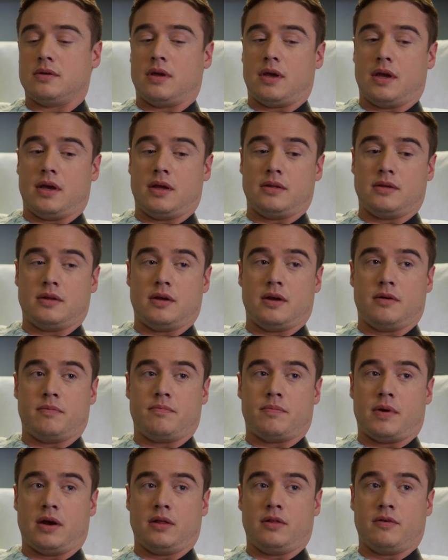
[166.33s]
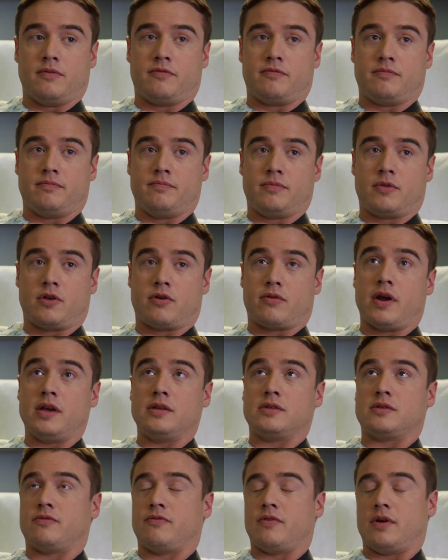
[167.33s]
and a pile of
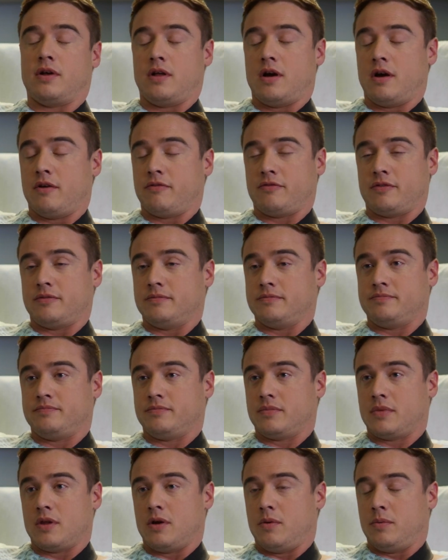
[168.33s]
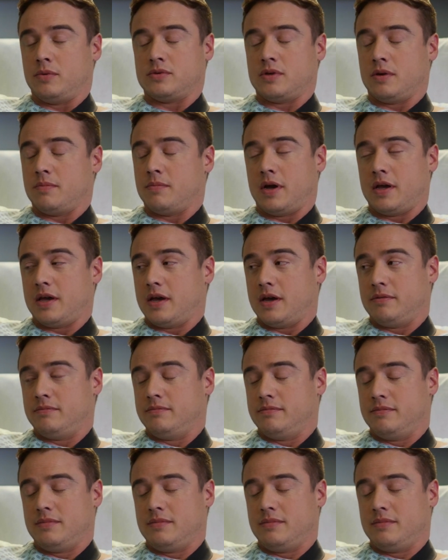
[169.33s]
crates fell off and almost hit my head.